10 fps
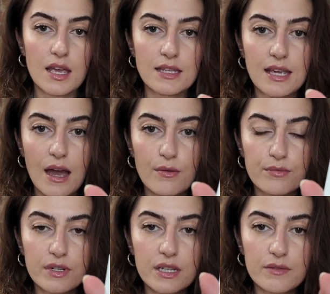yeah,
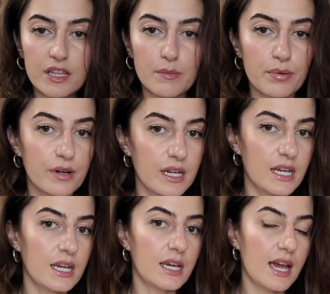really, really
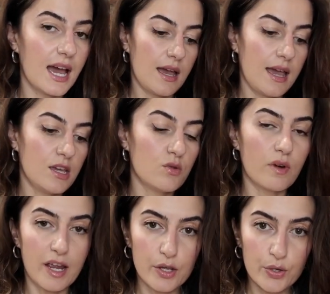pretty. A
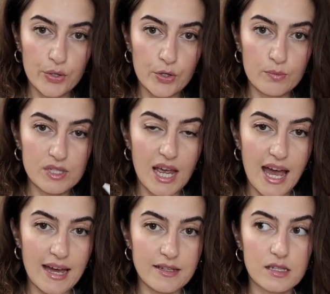great hoop to
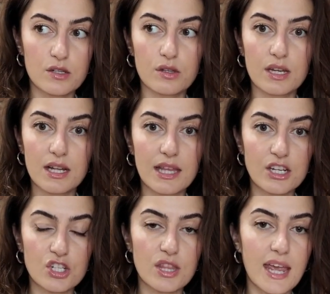add to the
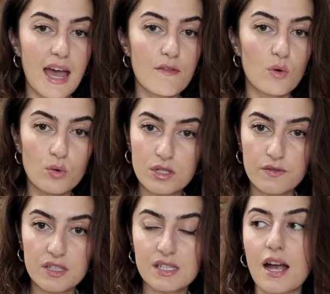collection. They have all
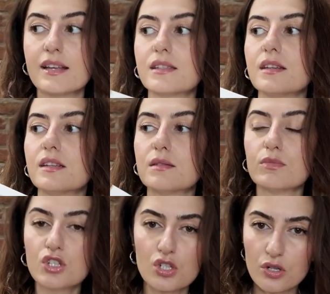different sizes.
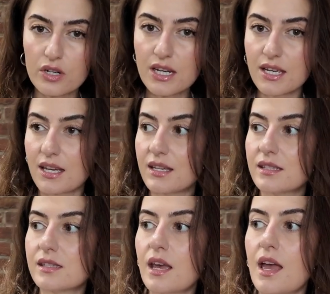Mejuri
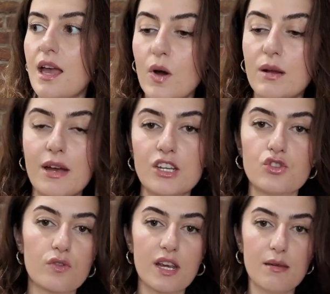is one of my
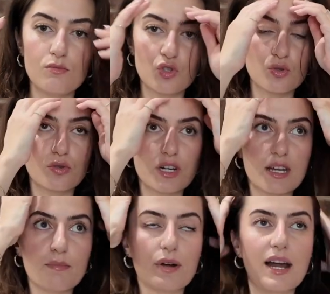dream
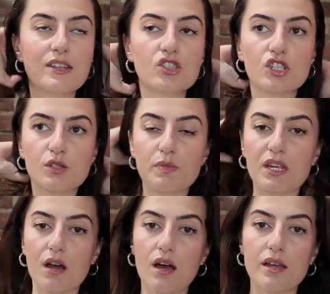jewelry brands just
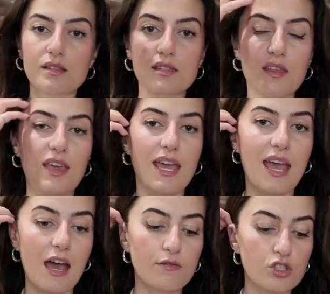because they
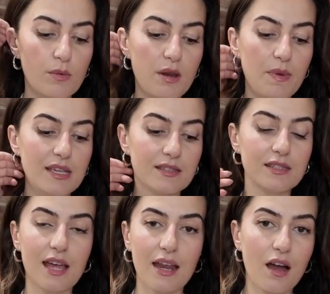have so many pieces
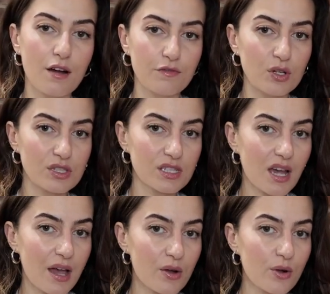that are
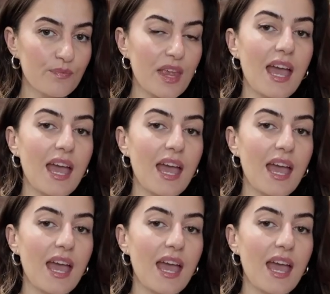versatile